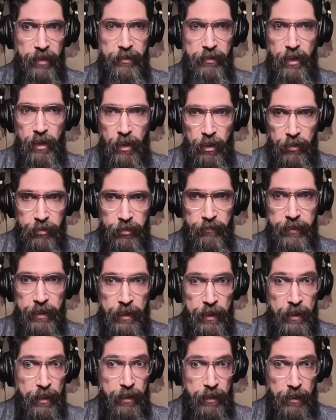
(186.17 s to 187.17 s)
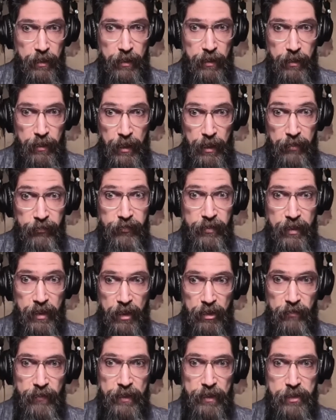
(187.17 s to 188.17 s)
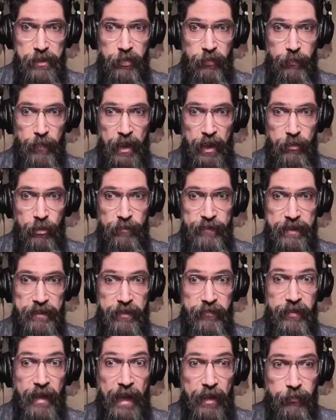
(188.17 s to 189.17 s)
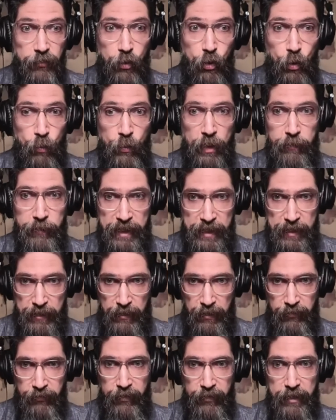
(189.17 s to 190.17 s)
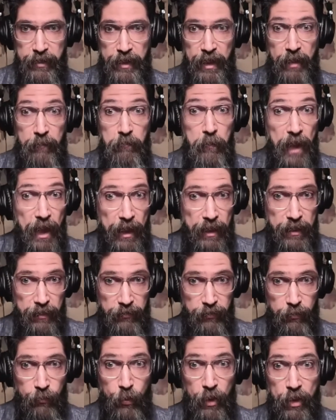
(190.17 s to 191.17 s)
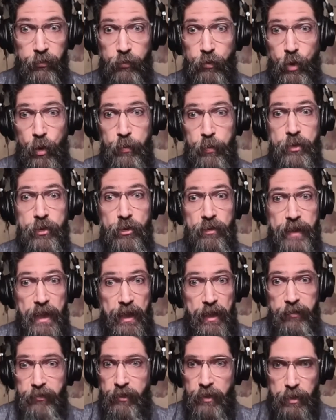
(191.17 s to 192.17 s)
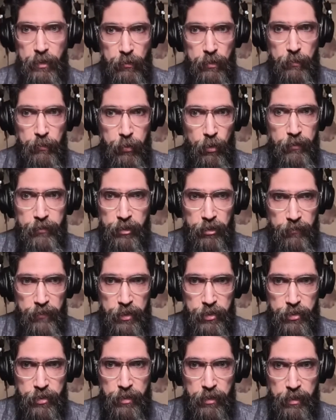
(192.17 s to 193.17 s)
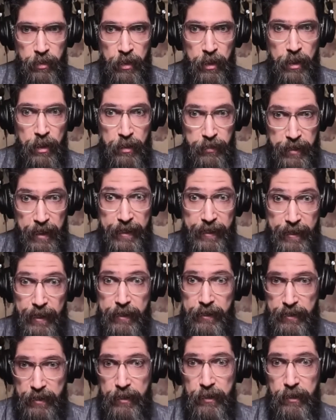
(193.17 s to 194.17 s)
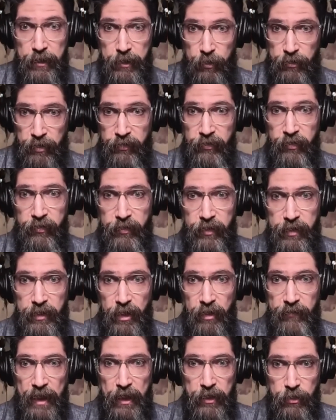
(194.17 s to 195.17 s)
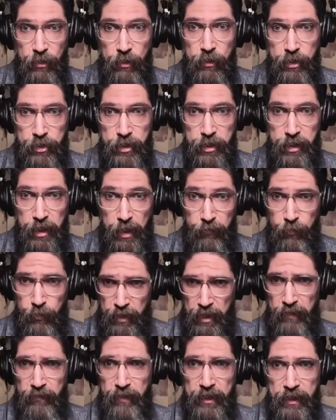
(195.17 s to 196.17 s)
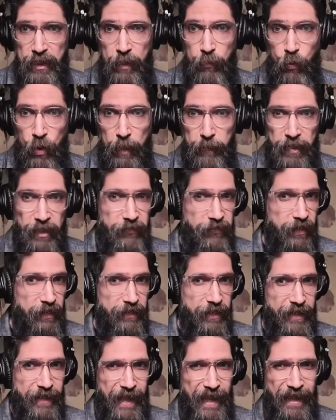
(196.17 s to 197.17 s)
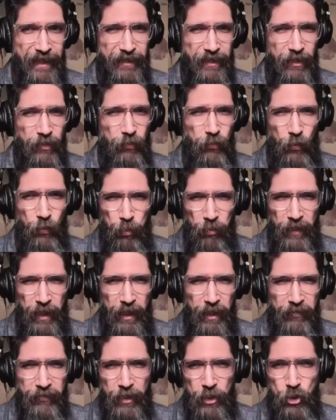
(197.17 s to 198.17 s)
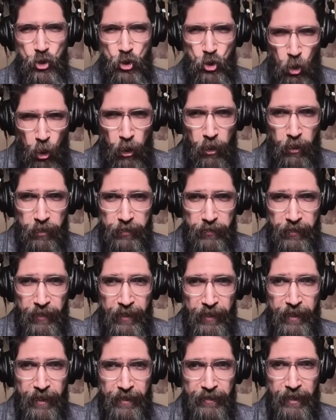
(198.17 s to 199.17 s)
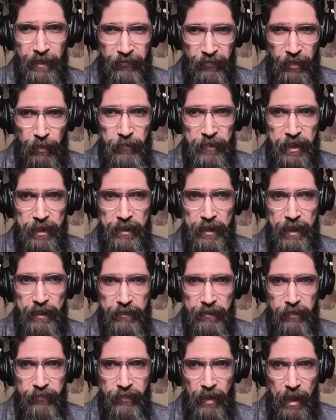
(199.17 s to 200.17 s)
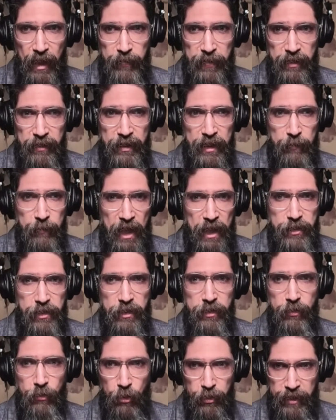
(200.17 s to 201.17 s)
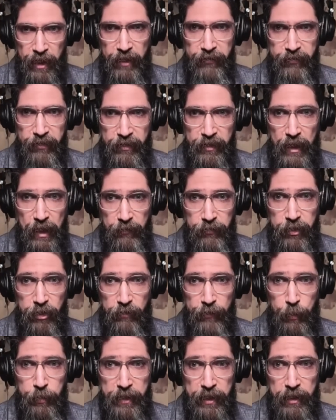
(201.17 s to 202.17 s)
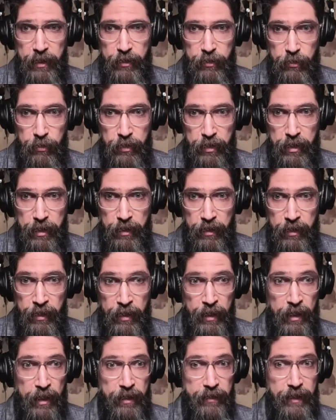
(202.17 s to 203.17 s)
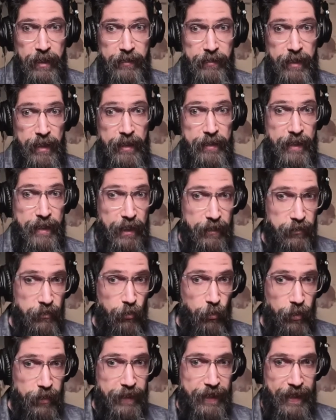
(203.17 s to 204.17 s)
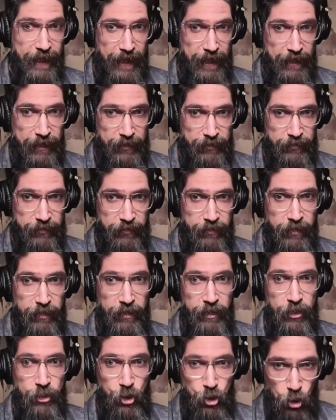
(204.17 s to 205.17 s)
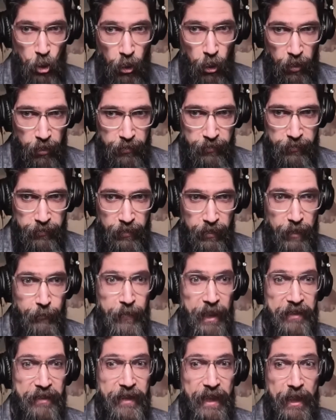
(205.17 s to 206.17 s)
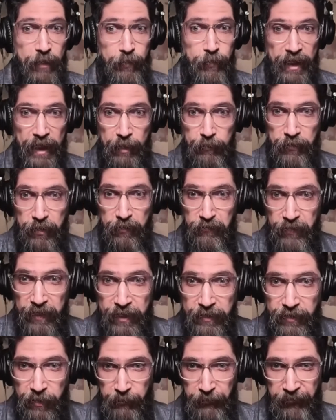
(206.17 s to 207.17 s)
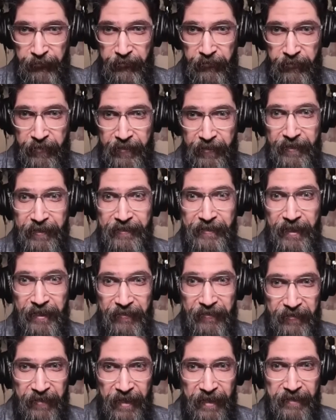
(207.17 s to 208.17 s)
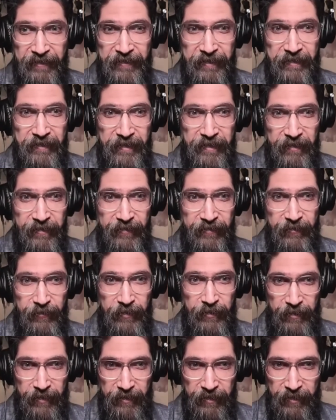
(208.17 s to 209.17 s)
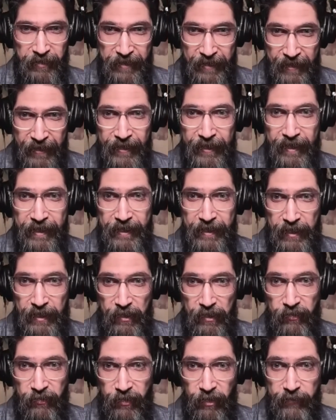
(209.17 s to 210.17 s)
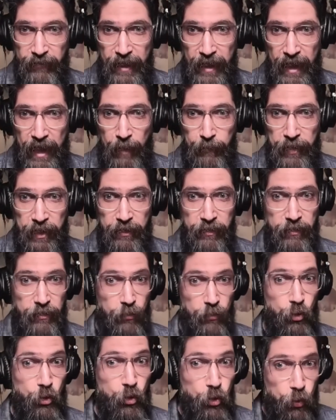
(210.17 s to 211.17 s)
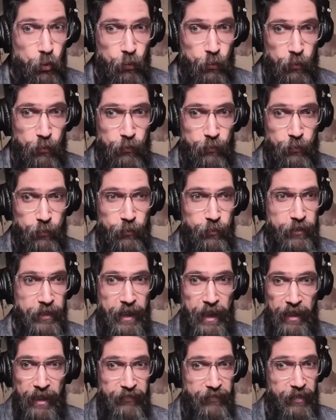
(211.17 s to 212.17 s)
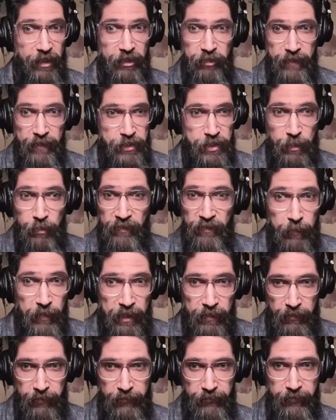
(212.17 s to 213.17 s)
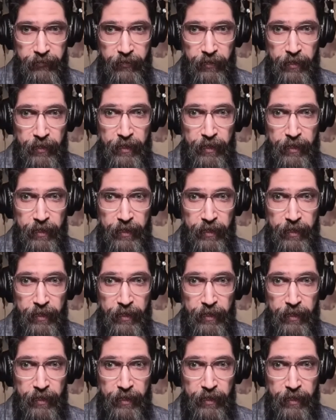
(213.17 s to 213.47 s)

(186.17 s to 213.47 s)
and the other ethnic and religious minorities as human beings. In their minds, once you open your eyes and you were born a Christian, they can kill you. This is in their ideology. Therefore, giving them weapons and then acting surprised and shocked that something like this happened. Imagine the audacity of the European Union, that they not only act shocked, but they blame the victims. They said this killing in Syria happened due to the Assad regime remnants.